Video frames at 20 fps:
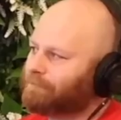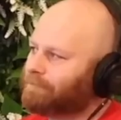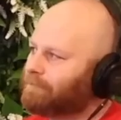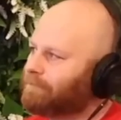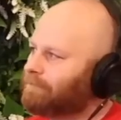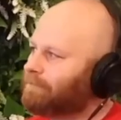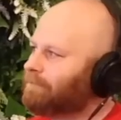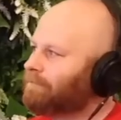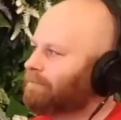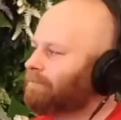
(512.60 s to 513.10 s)

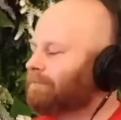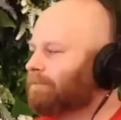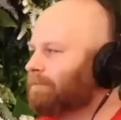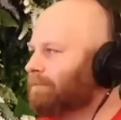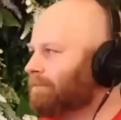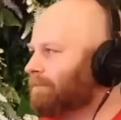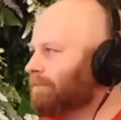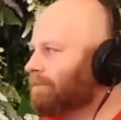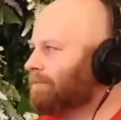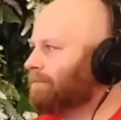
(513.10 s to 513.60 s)

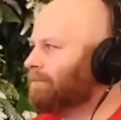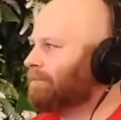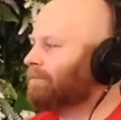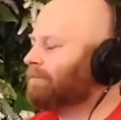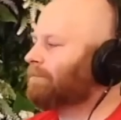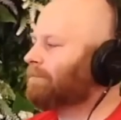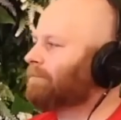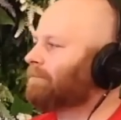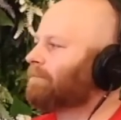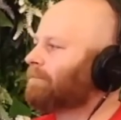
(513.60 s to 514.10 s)

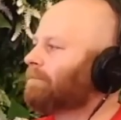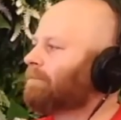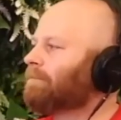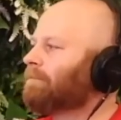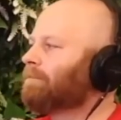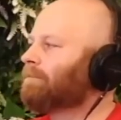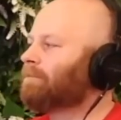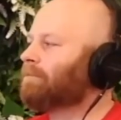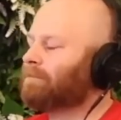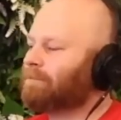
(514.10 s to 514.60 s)

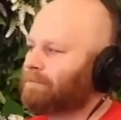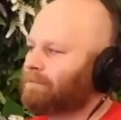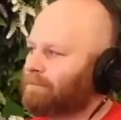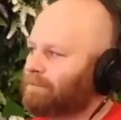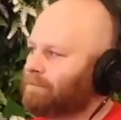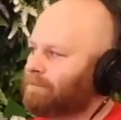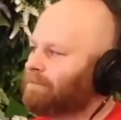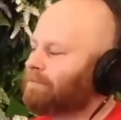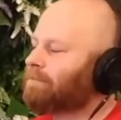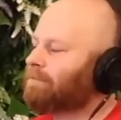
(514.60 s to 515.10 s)

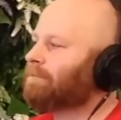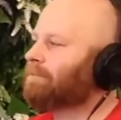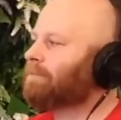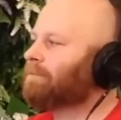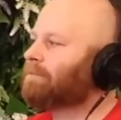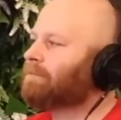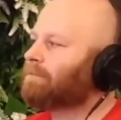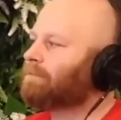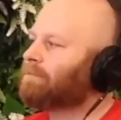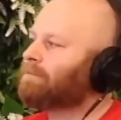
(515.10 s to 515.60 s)

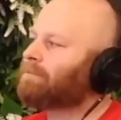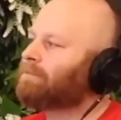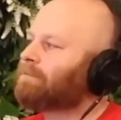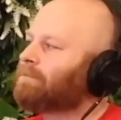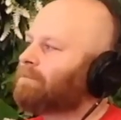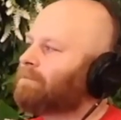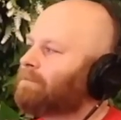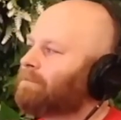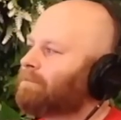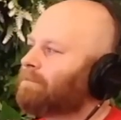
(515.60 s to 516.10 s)

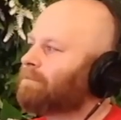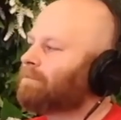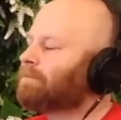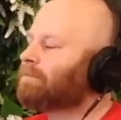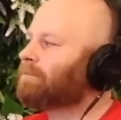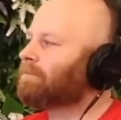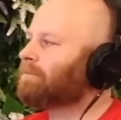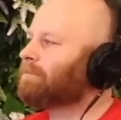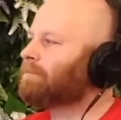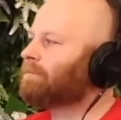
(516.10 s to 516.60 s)

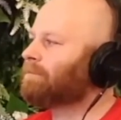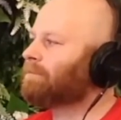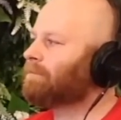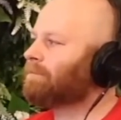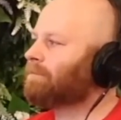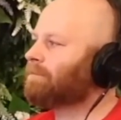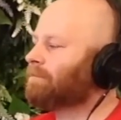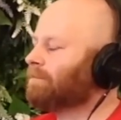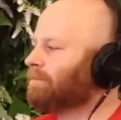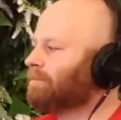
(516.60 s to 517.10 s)

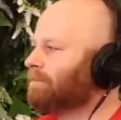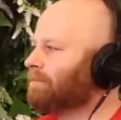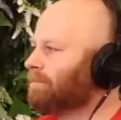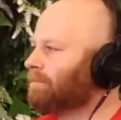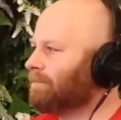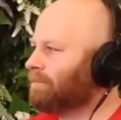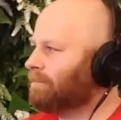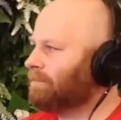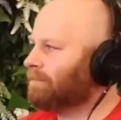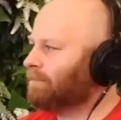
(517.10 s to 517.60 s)

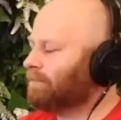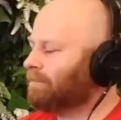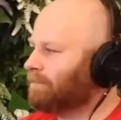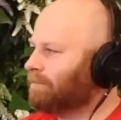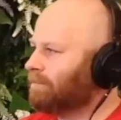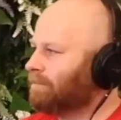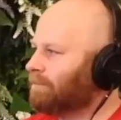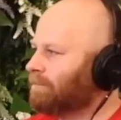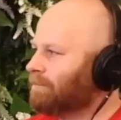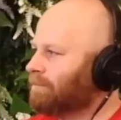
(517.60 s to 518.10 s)

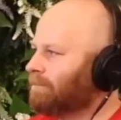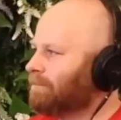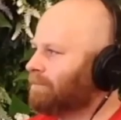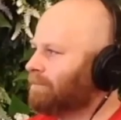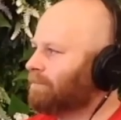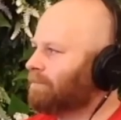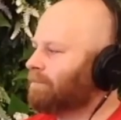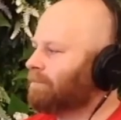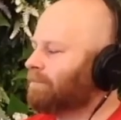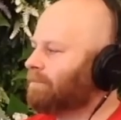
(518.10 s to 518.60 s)

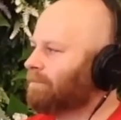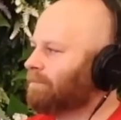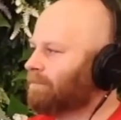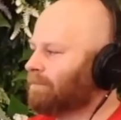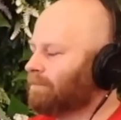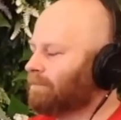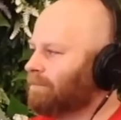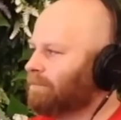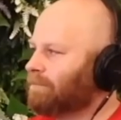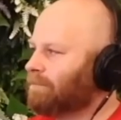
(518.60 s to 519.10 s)

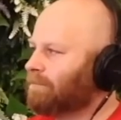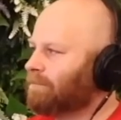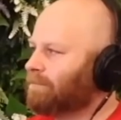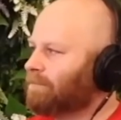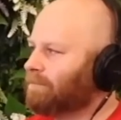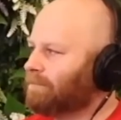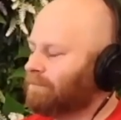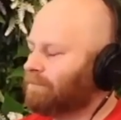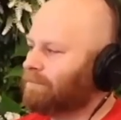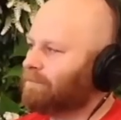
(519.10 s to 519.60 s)

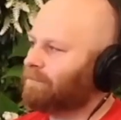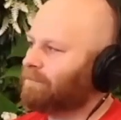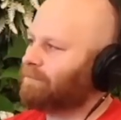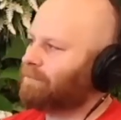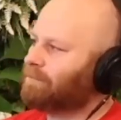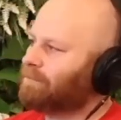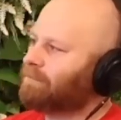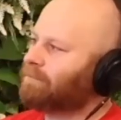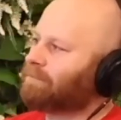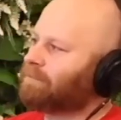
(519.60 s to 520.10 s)

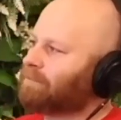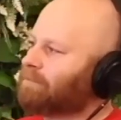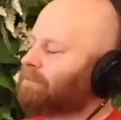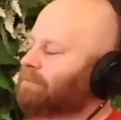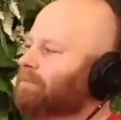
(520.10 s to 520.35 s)
This person isn't speaking.